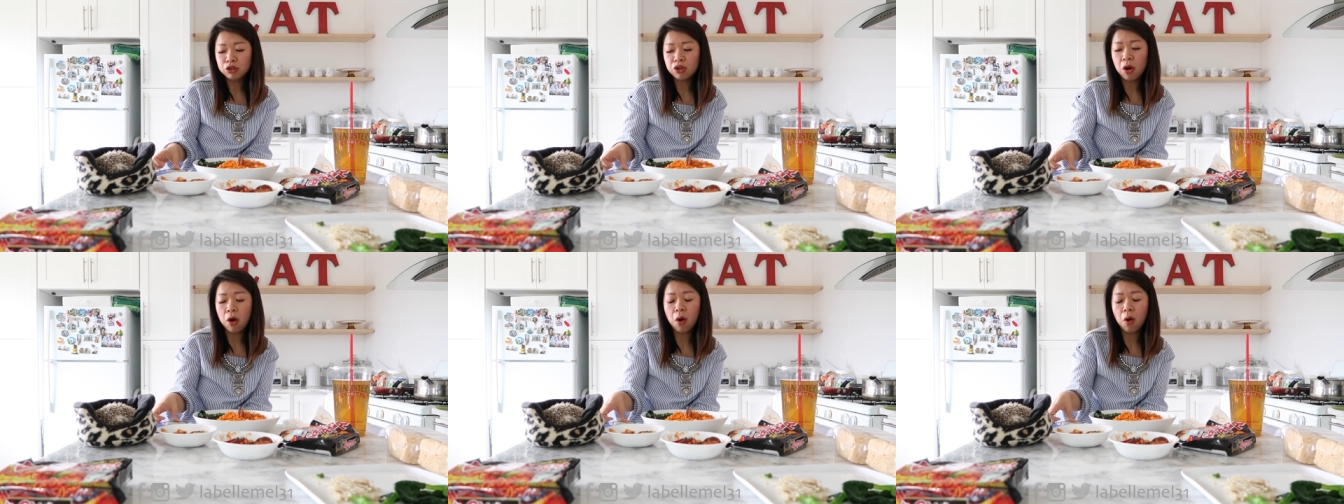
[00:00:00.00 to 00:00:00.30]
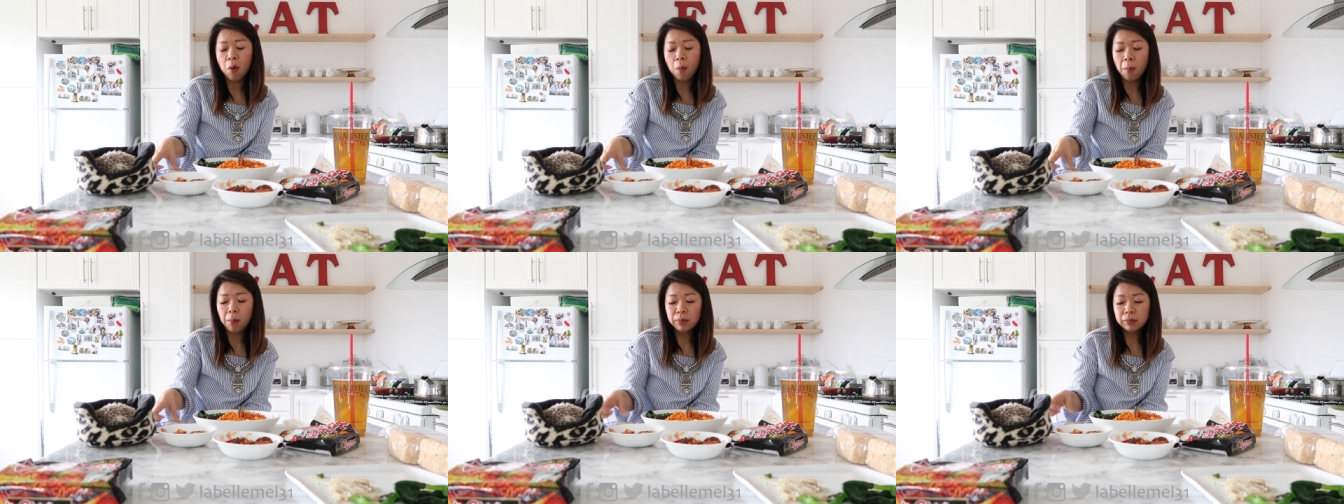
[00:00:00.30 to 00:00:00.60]

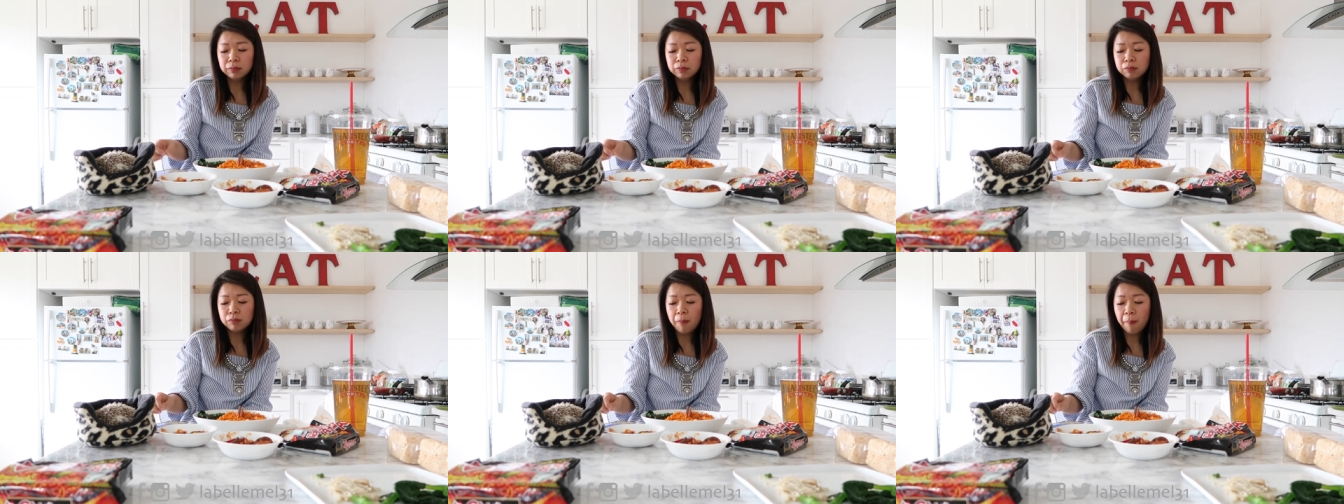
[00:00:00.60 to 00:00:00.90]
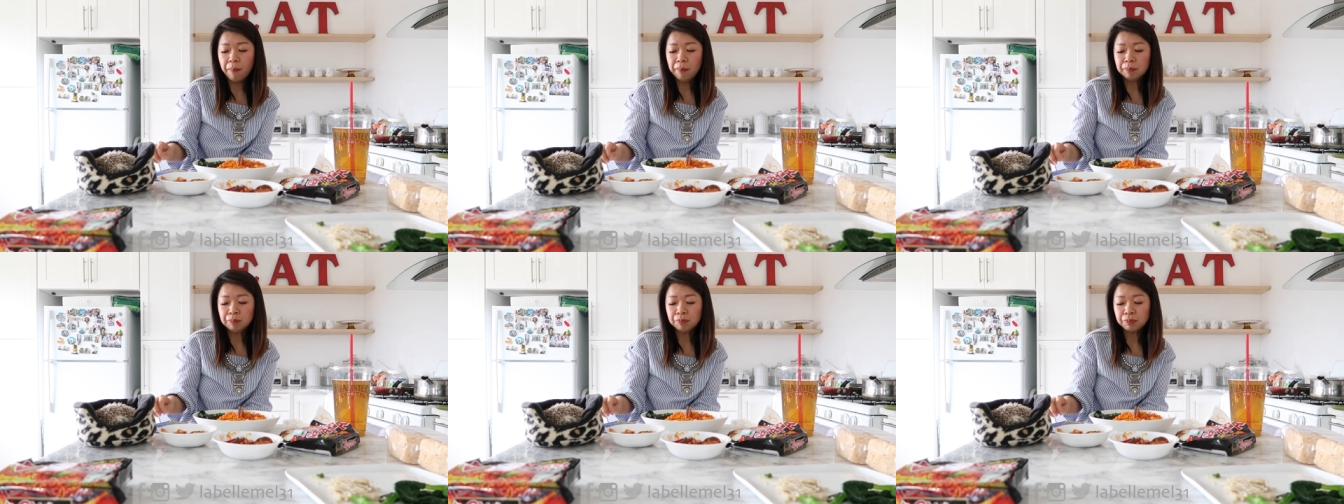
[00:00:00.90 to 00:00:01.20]
So
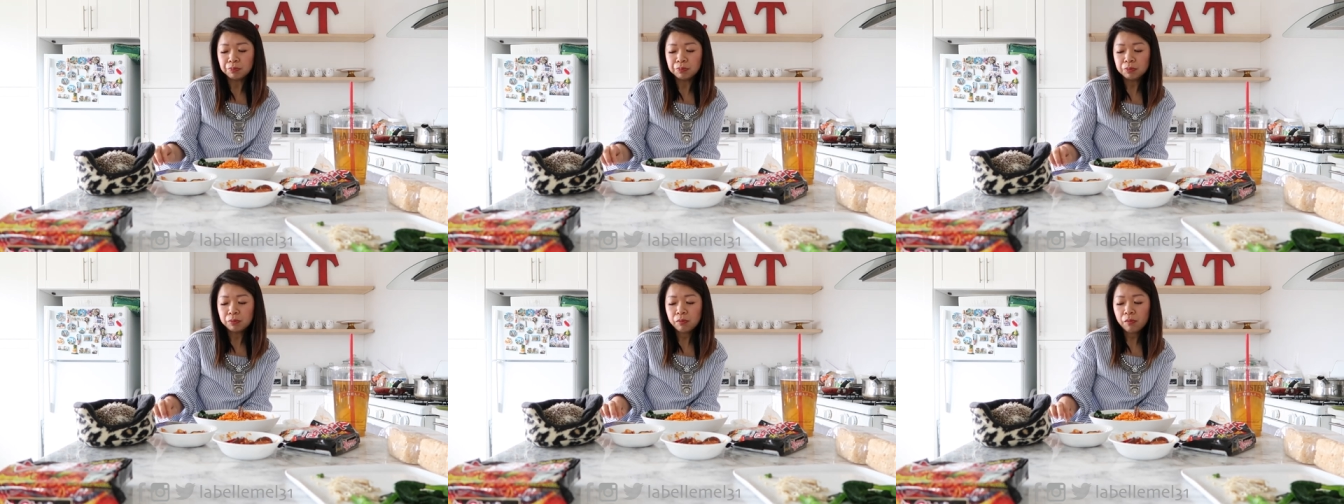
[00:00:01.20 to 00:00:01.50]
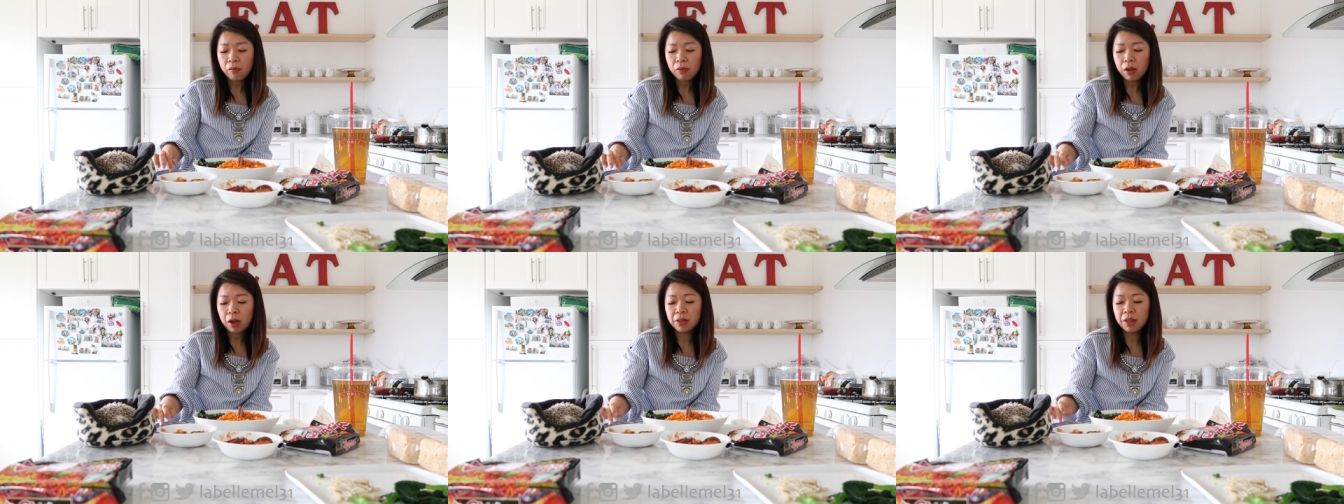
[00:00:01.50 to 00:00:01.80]

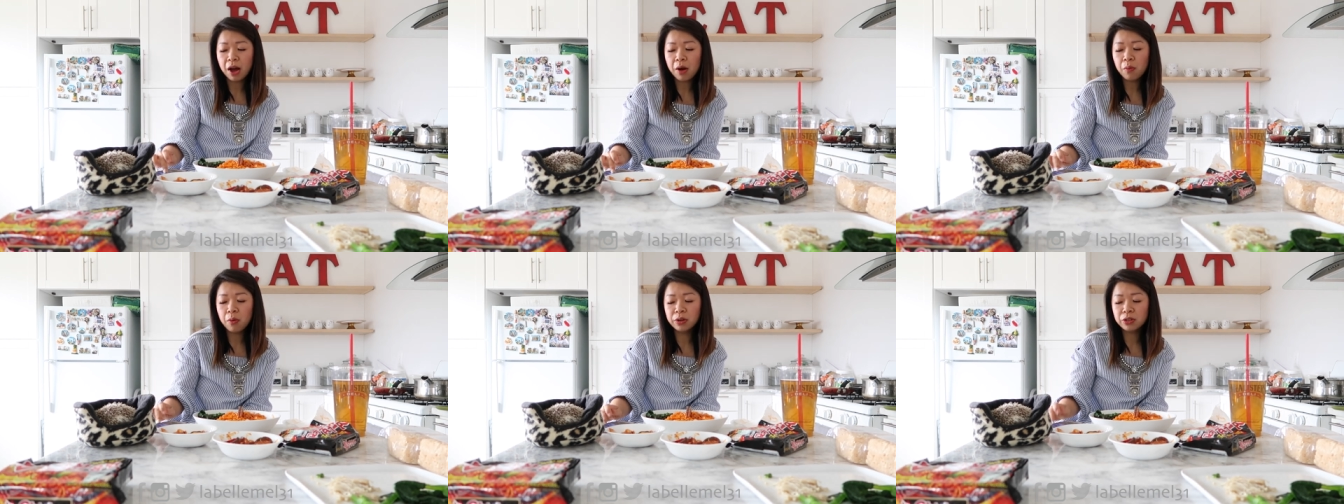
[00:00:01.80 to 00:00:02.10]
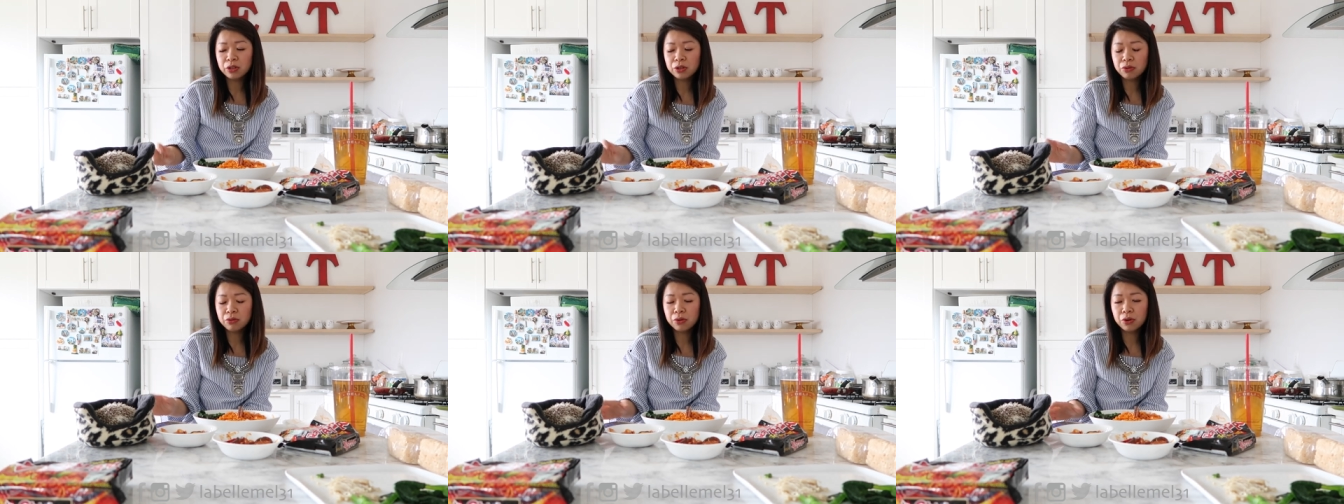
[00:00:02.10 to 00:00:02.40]
that
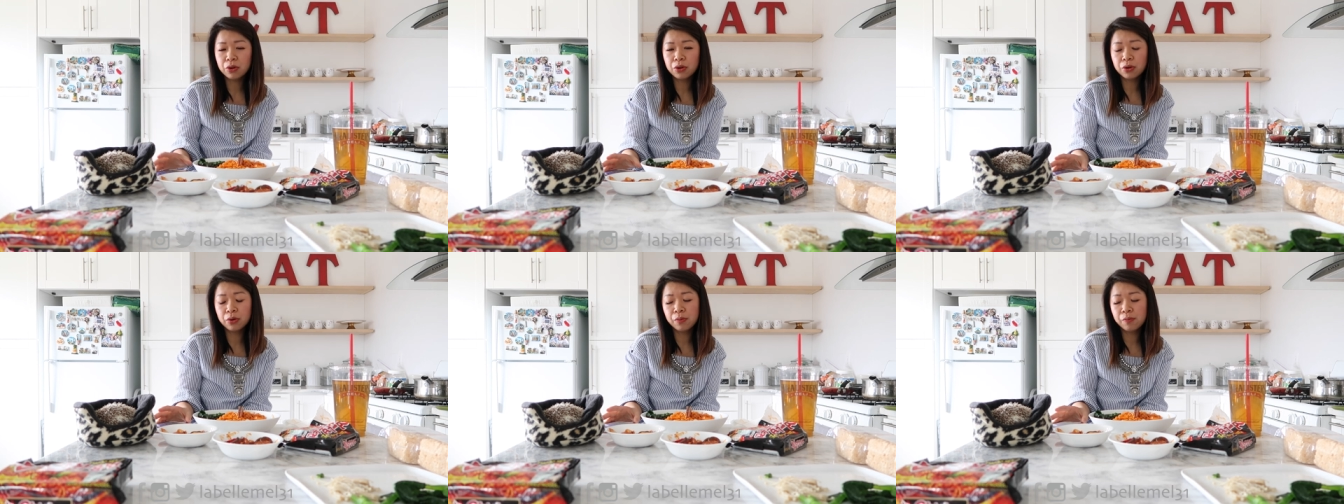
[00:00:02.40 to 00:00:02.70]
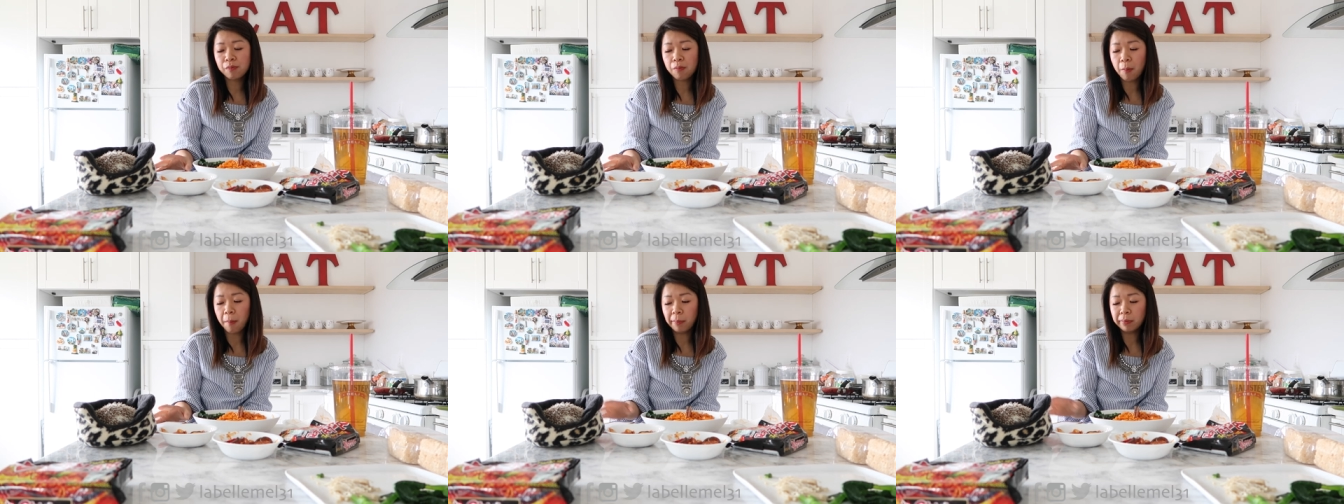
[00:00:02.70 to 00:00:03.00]
was
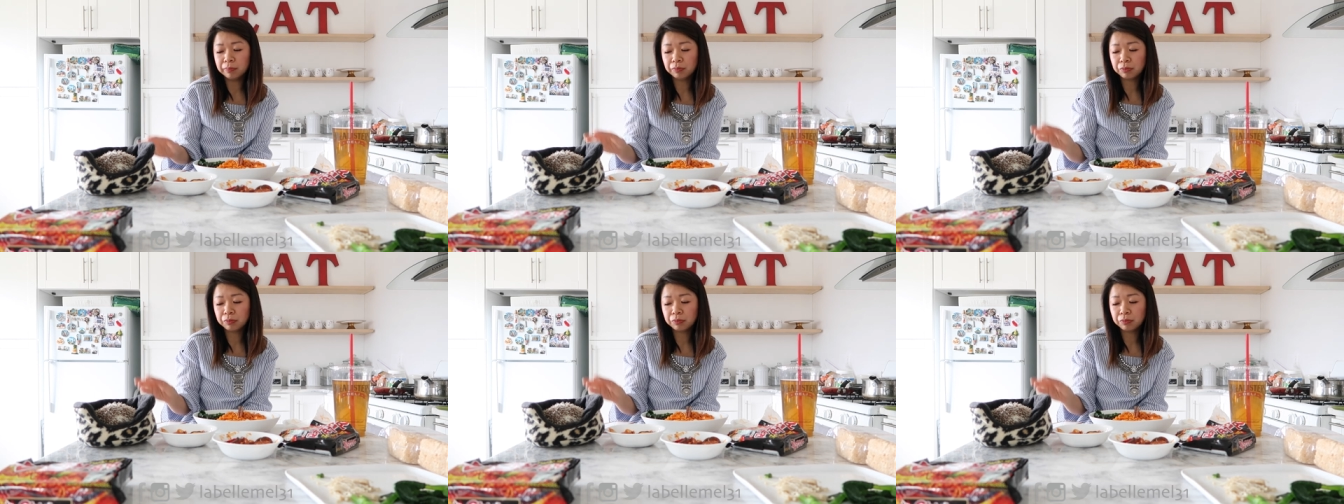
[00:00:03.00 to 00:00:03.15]
through